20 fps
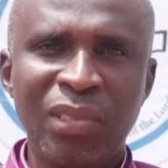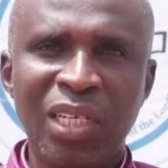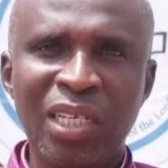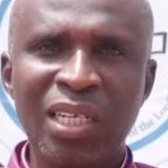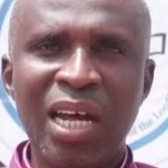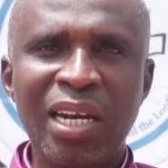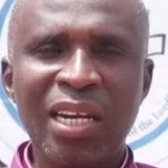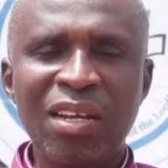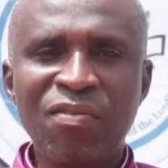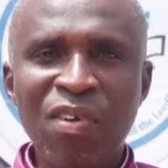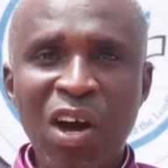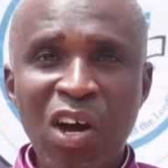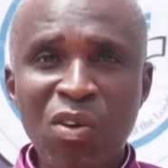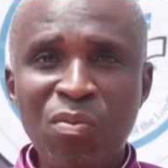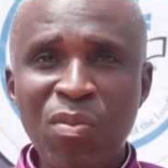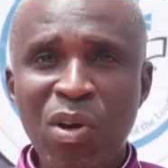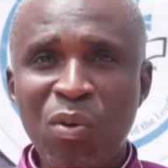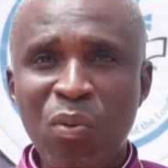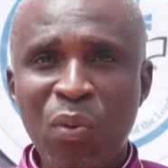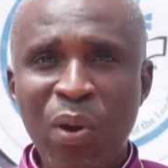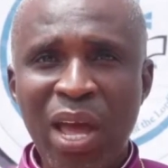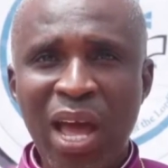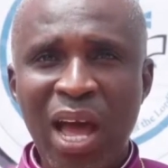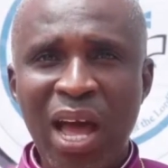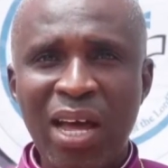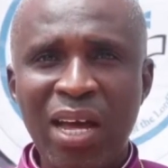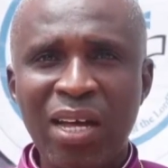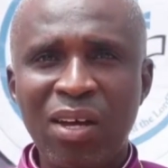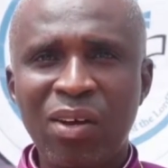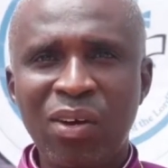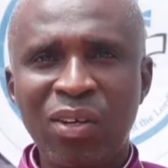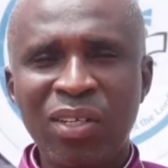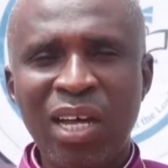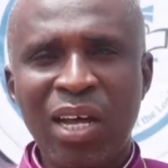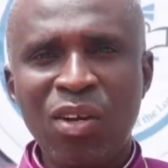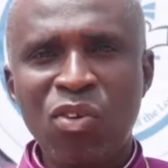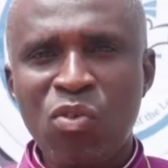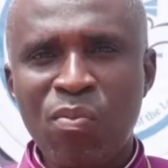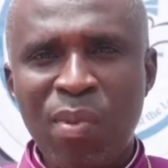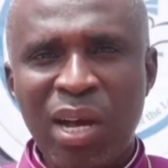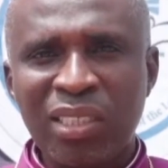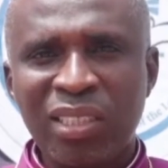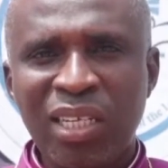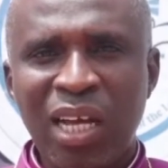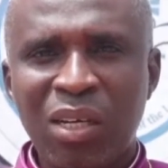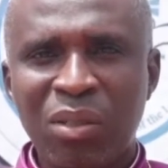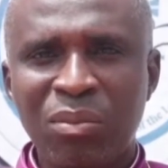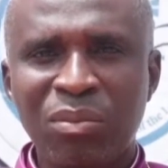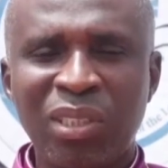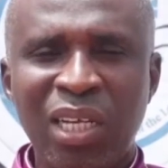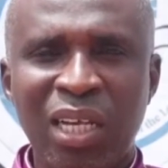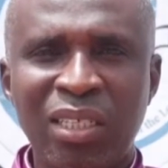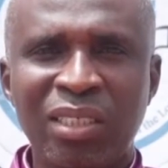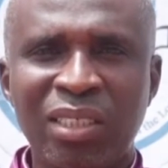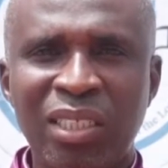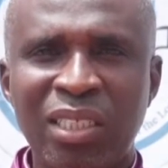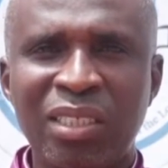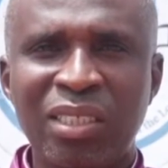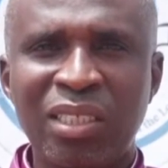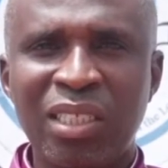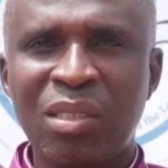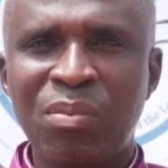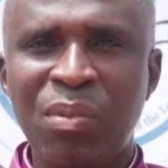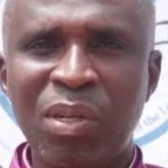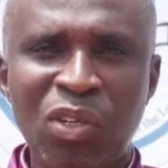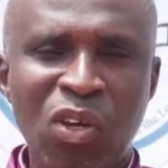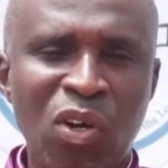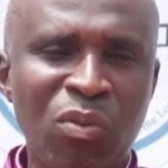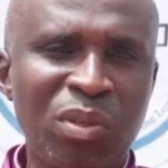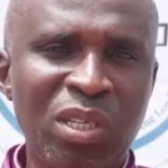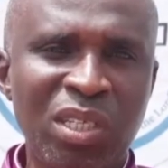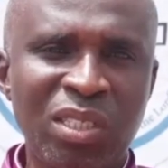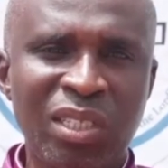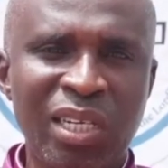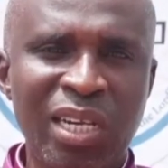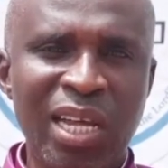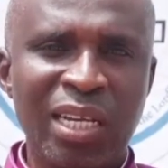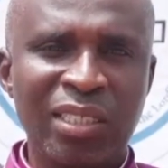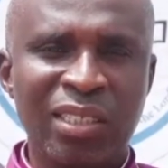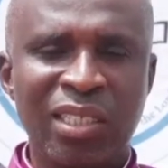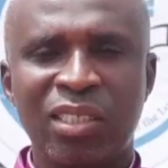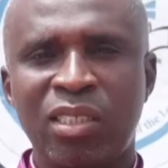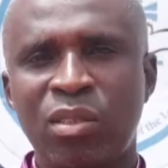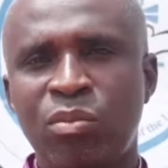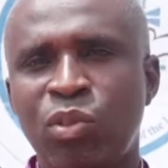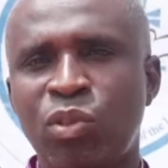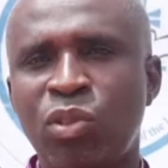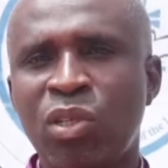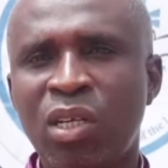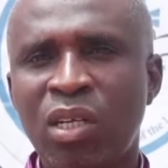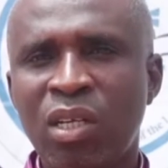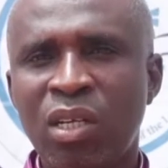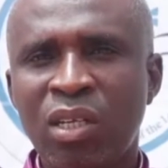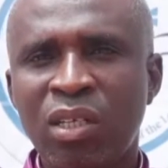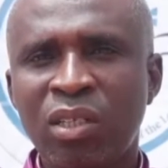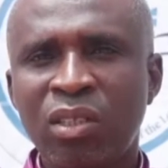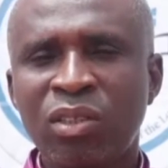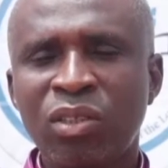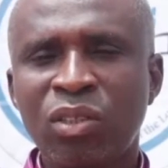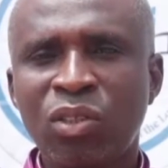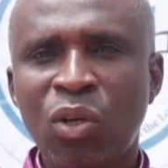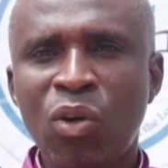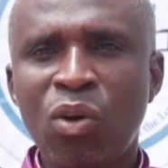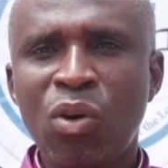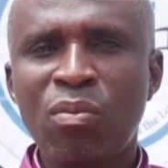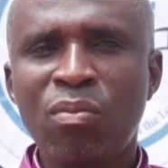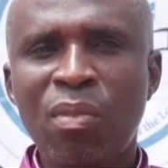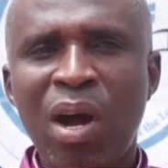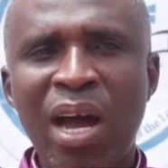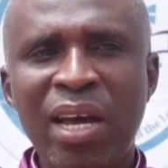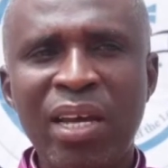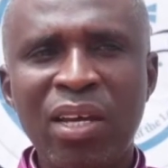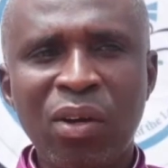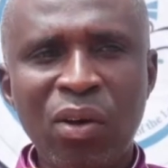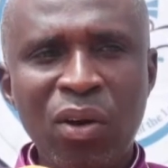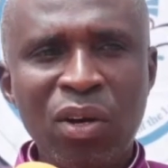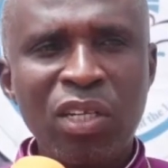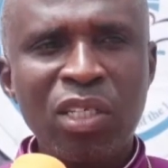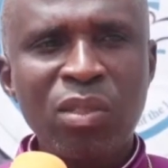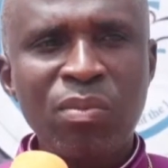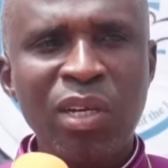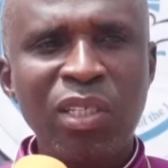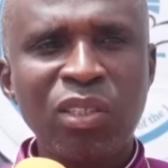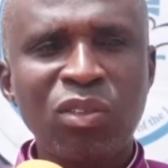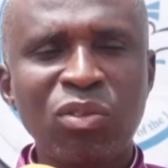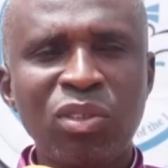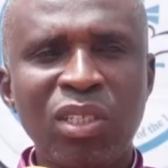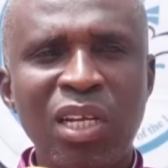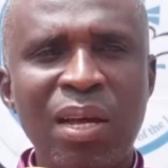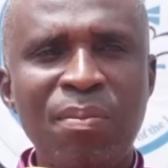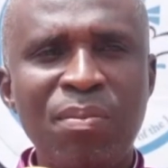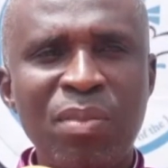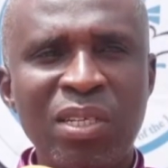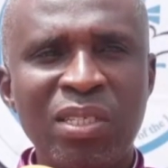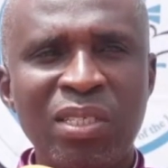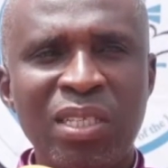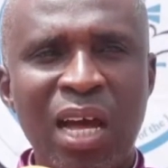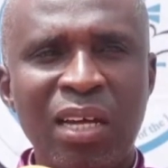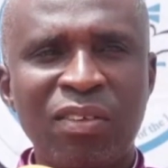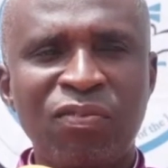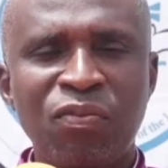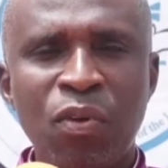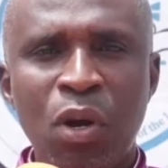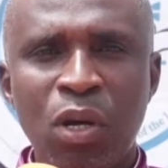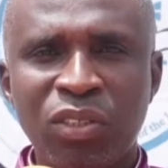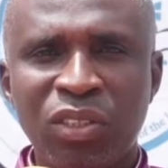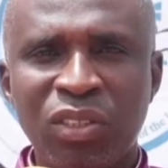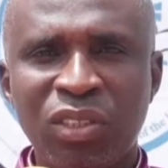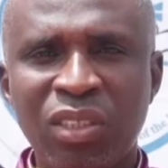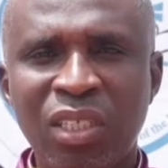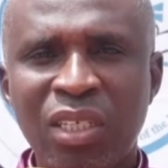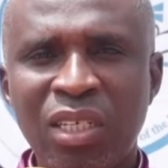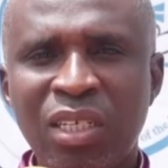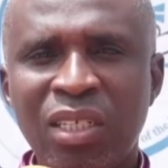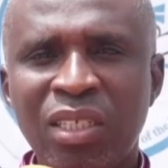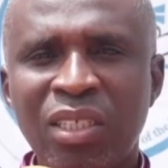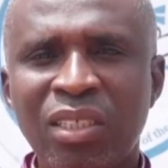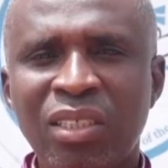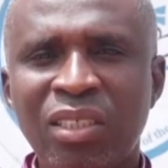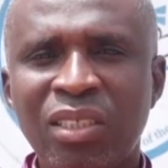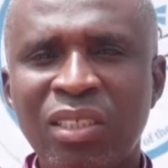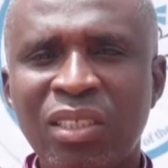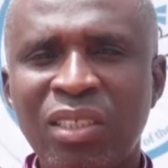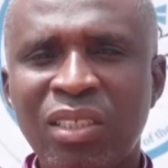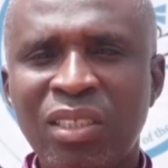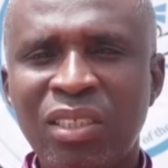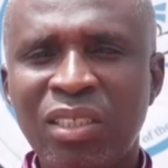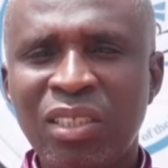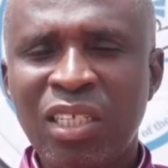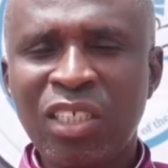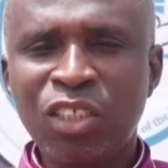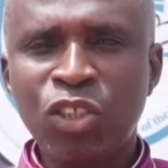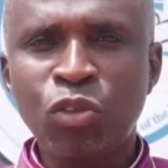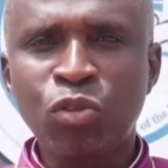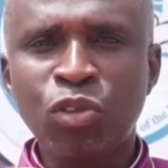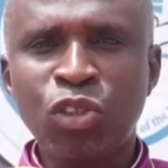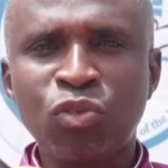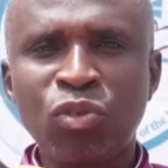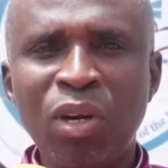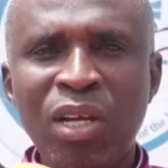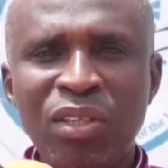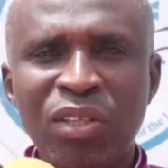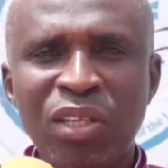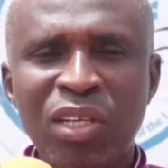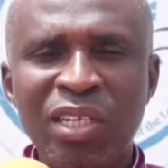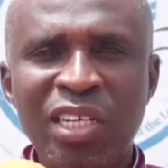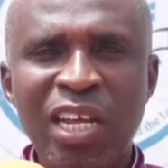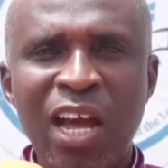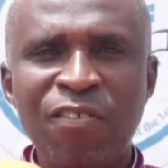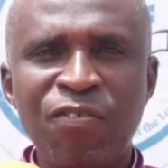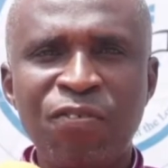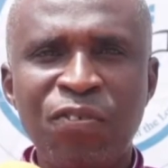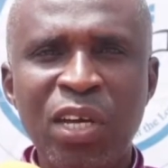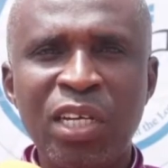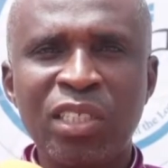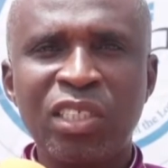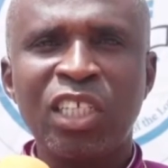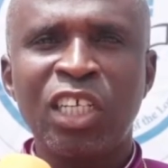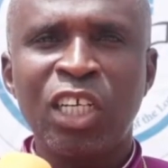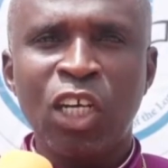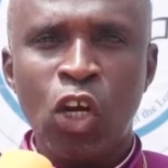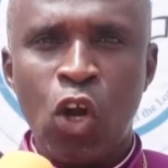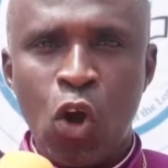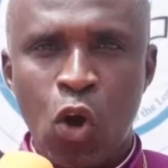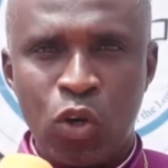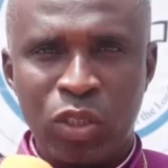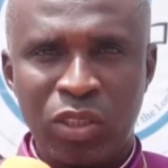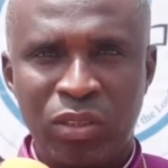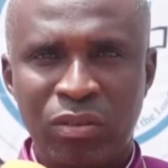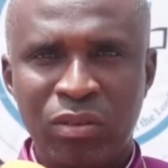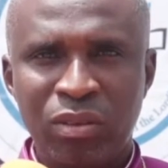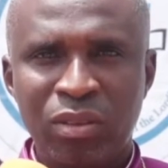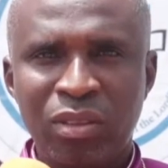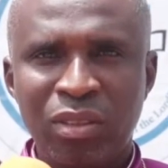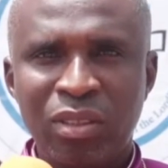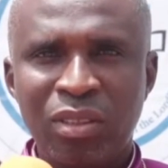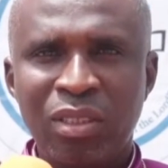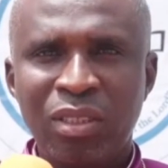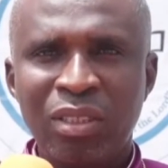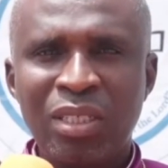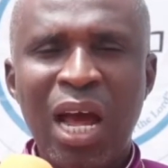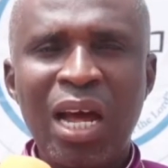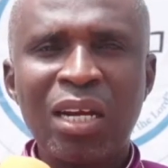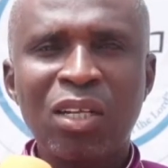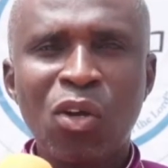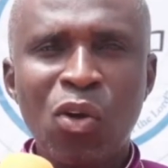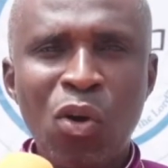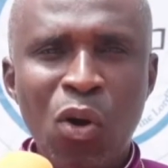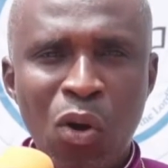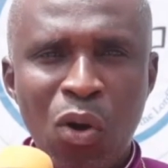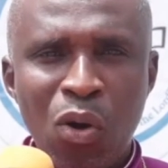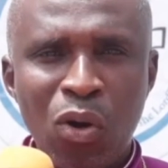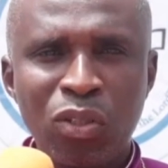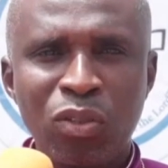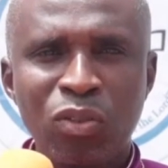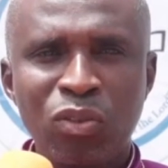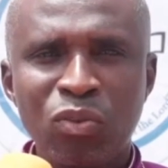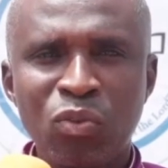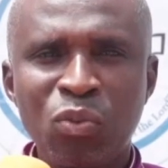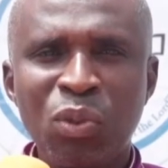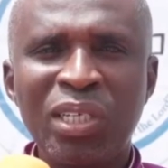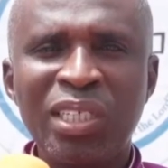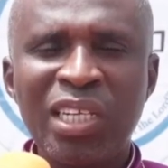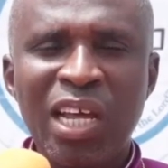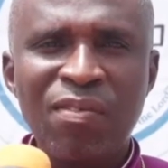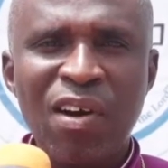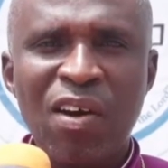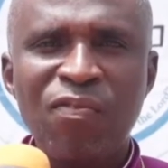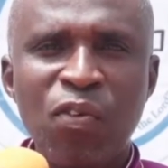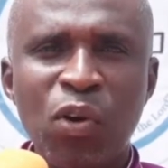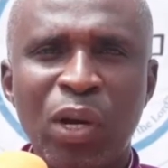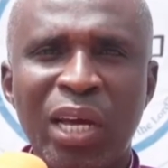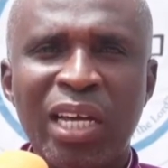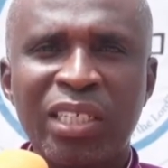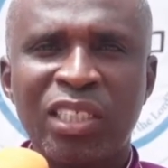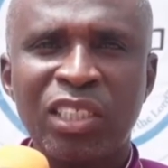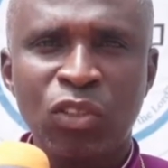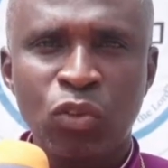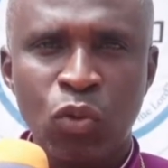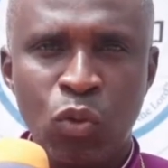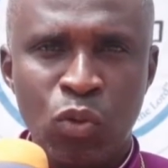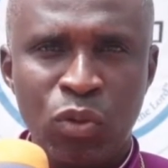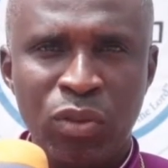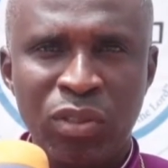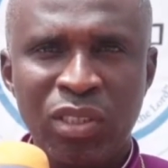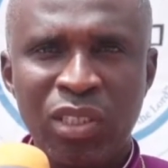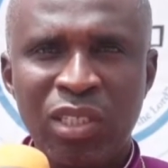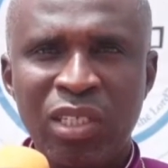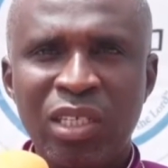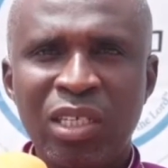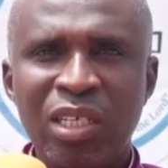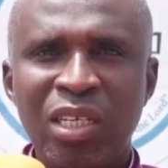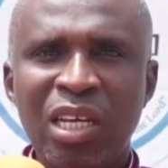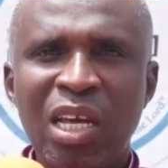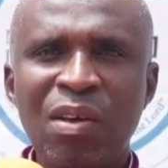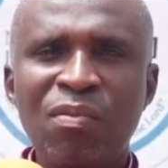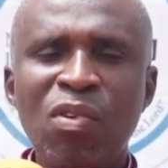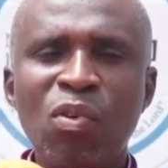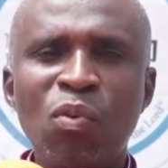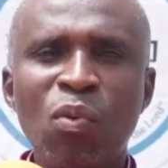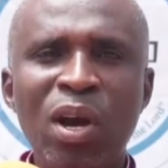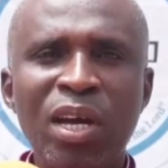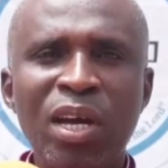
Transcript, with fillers: in an environment where, under normal circumstances, it may not be easily accessible. So my encouragement to them is that first, this should strengthen their faith in God, that God will never forget his own. Even